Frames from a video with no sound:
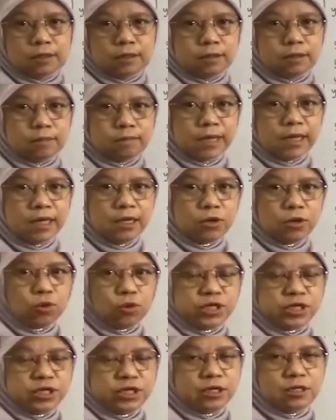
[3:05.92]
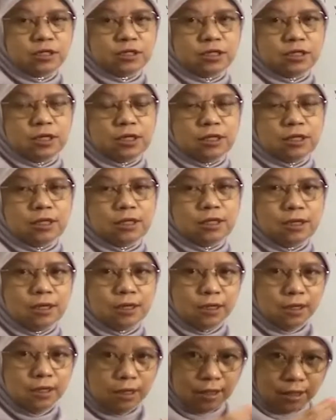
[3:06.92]
Many questions in
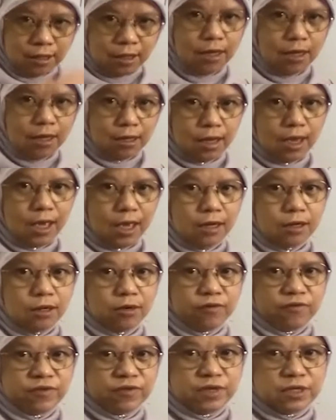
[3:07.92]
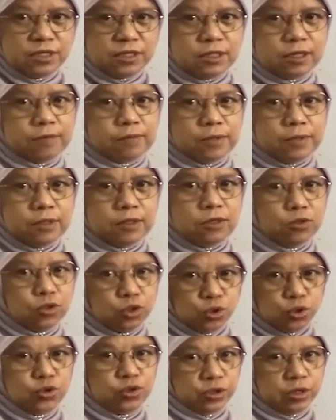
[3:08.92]
the end of this chapter, you
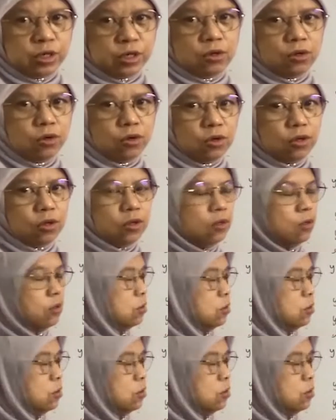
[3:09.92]
should try all,